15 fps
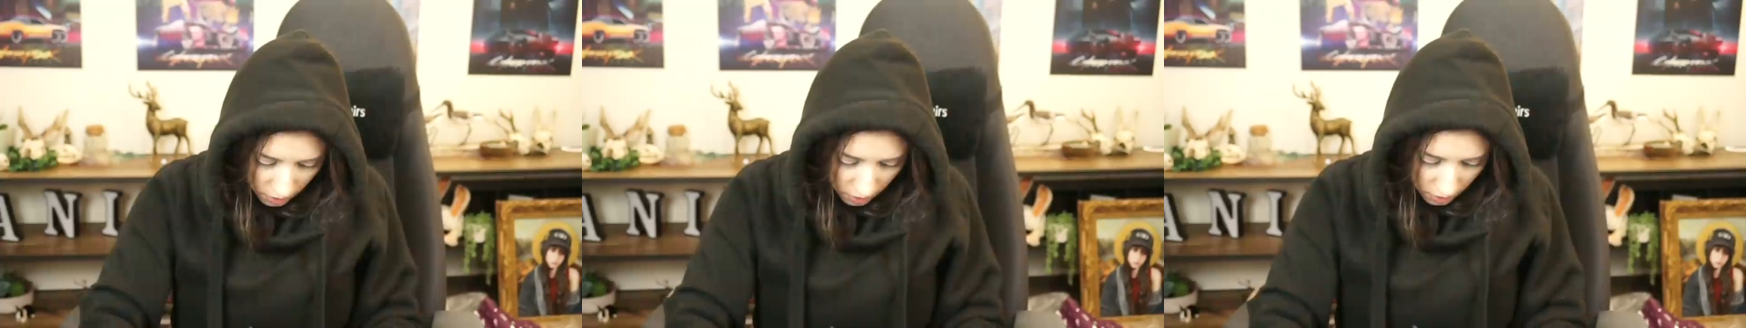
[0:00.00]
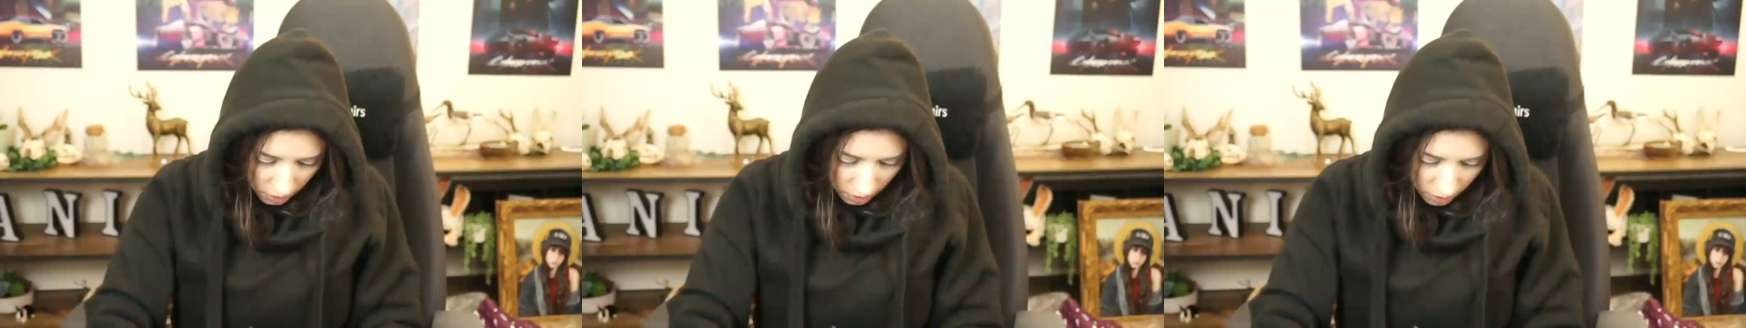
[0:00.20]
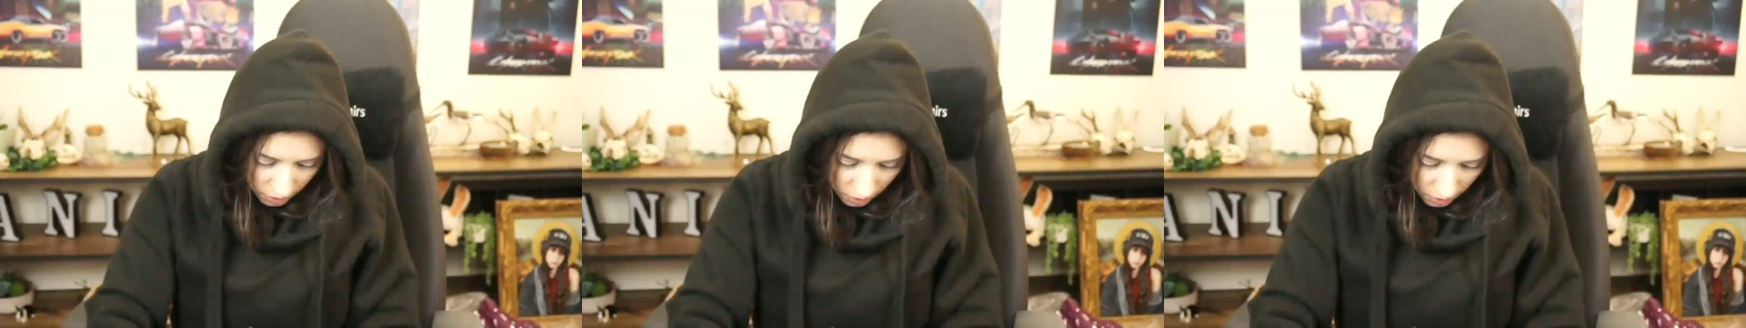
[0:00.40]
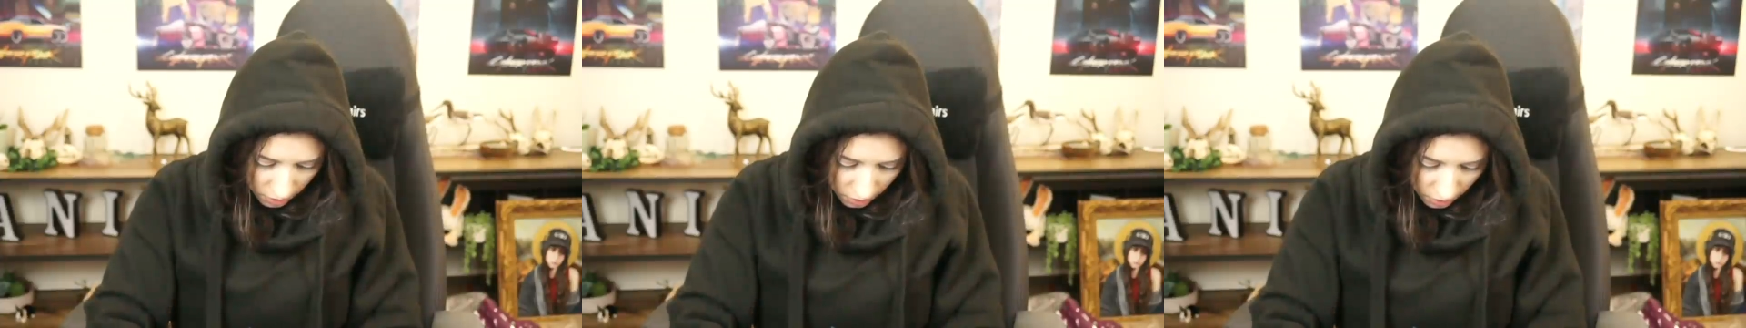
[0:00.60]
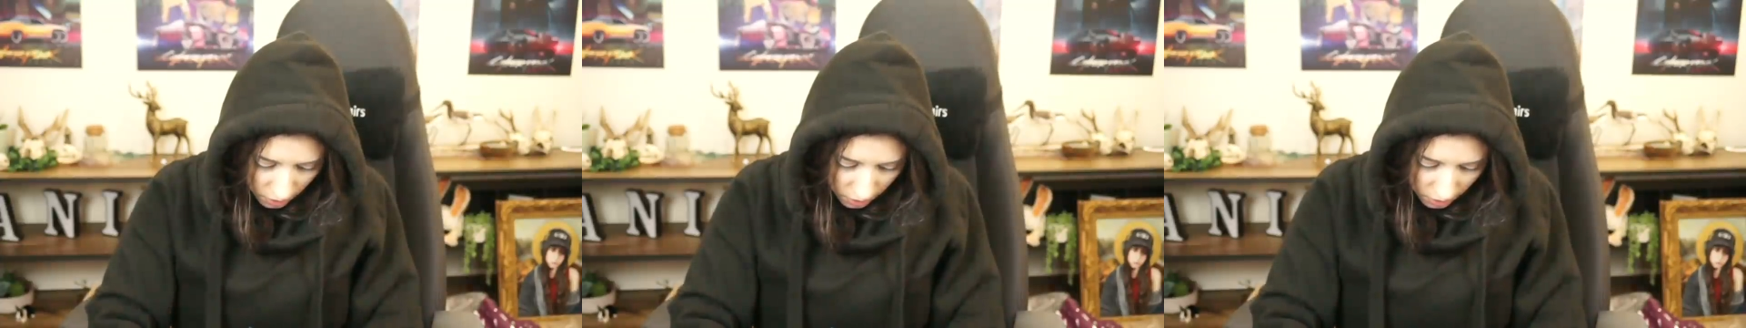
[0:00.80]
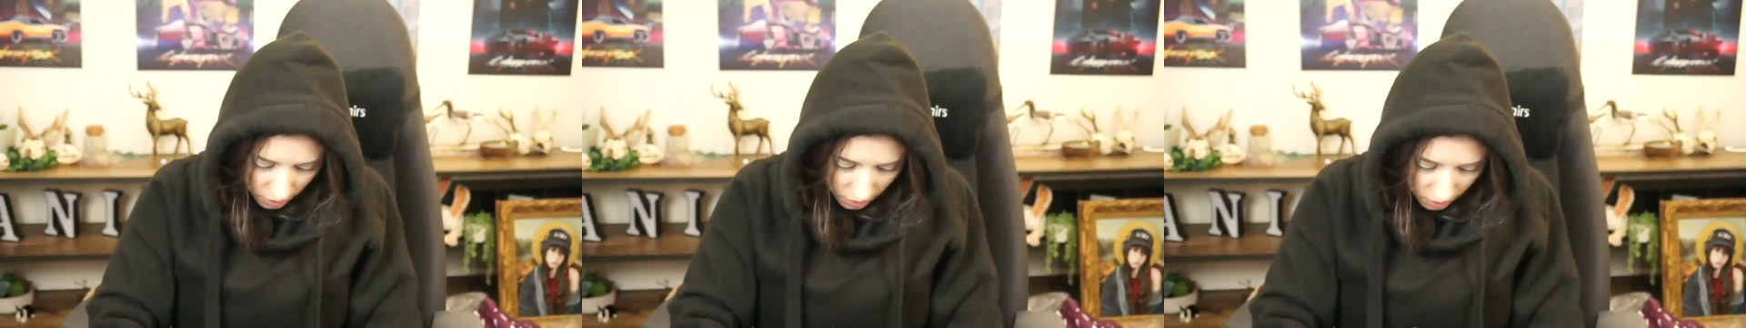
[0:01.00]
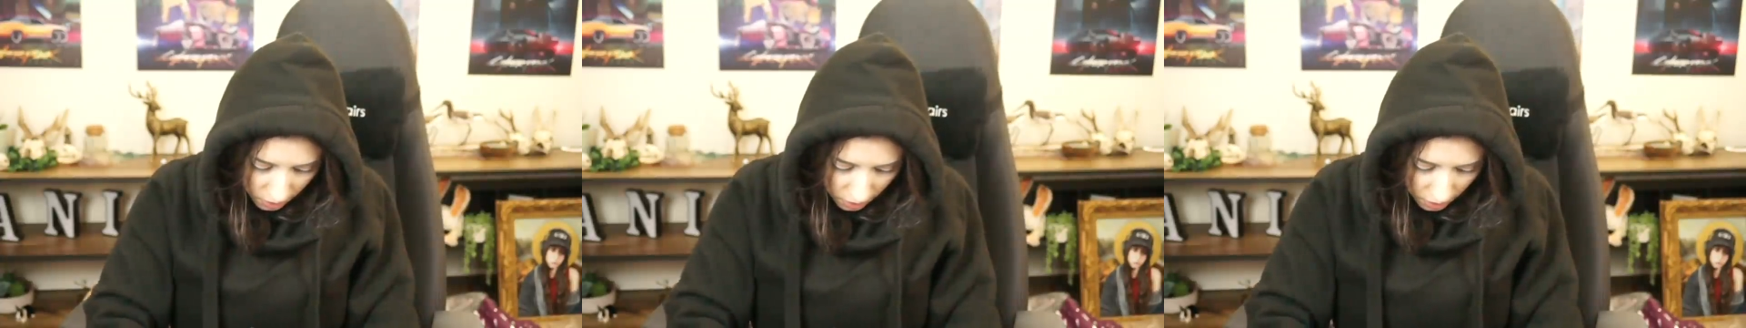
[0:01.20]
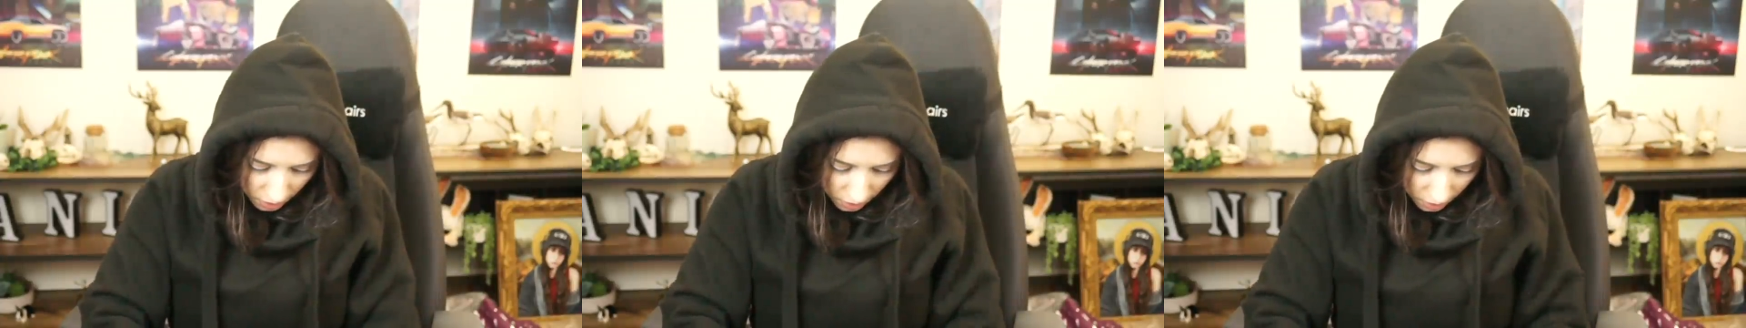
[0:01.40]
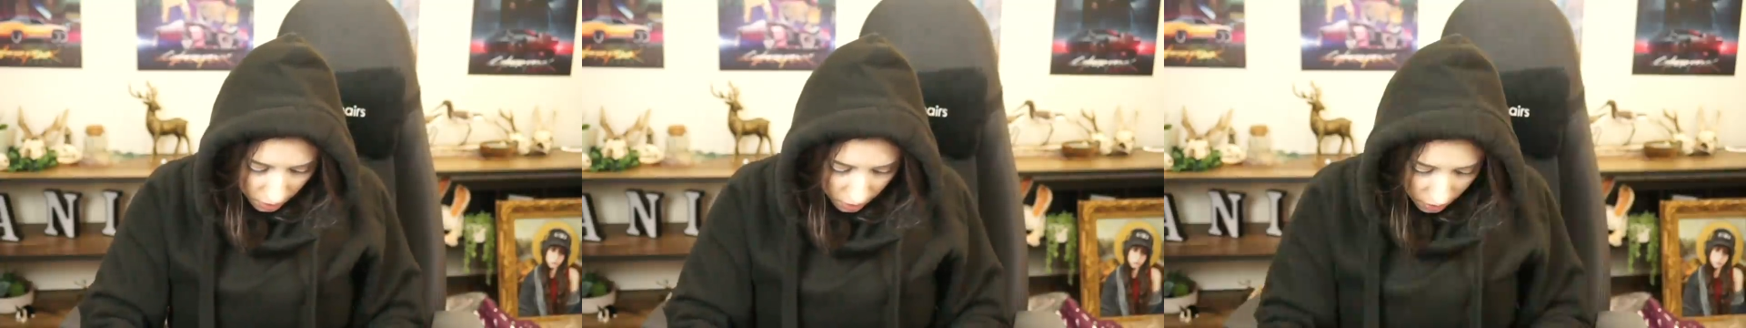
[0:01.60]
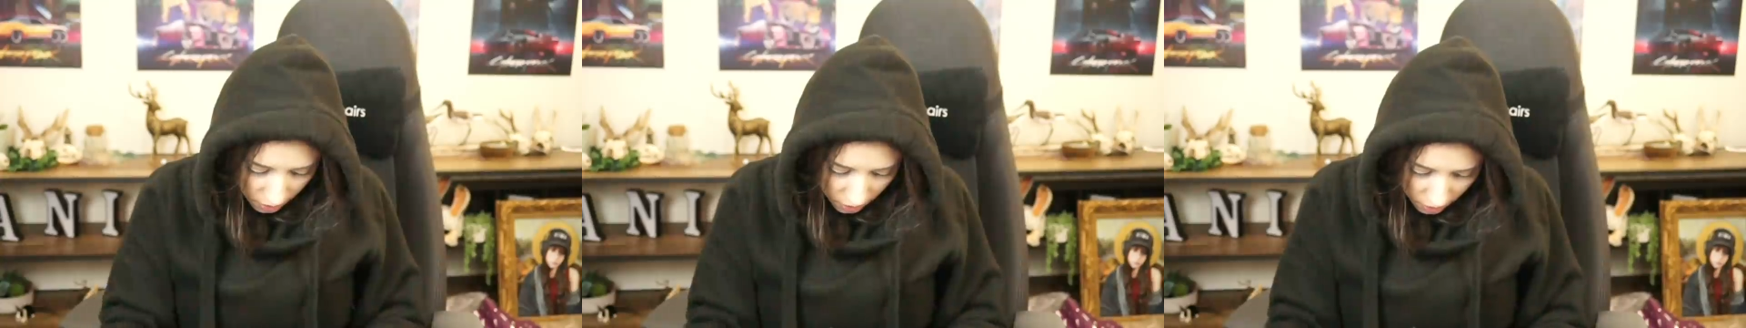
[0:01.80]

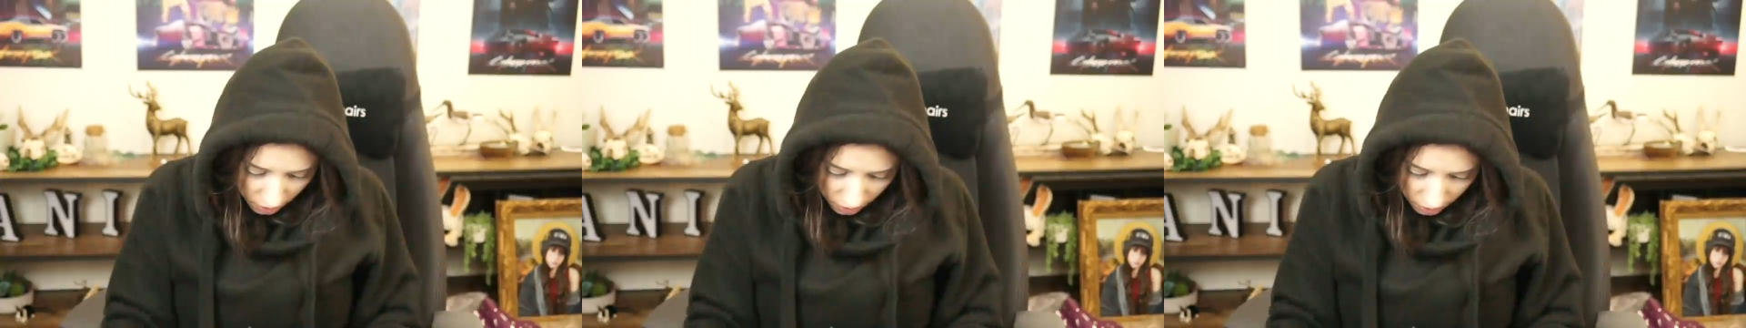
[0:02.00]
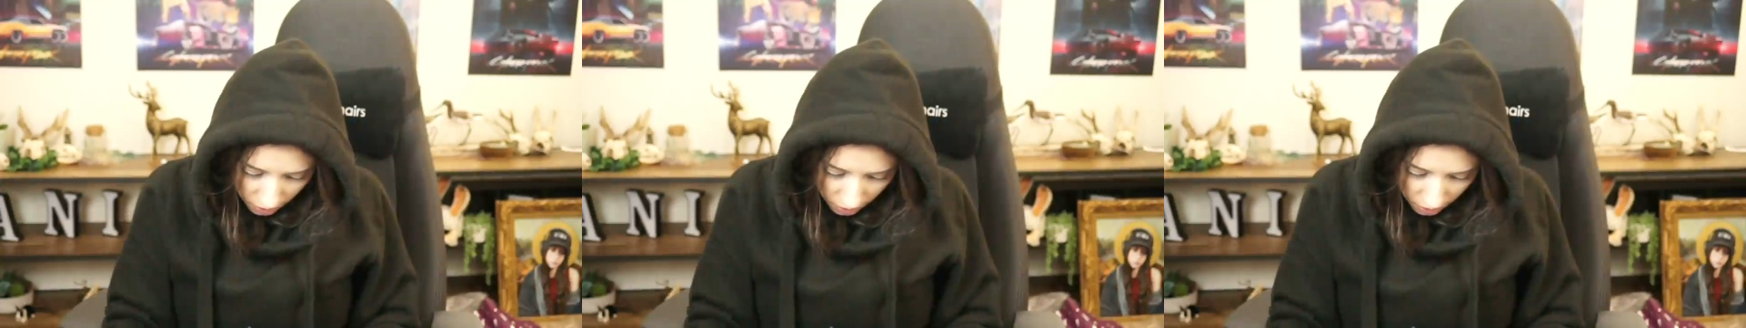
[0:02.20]
(silence)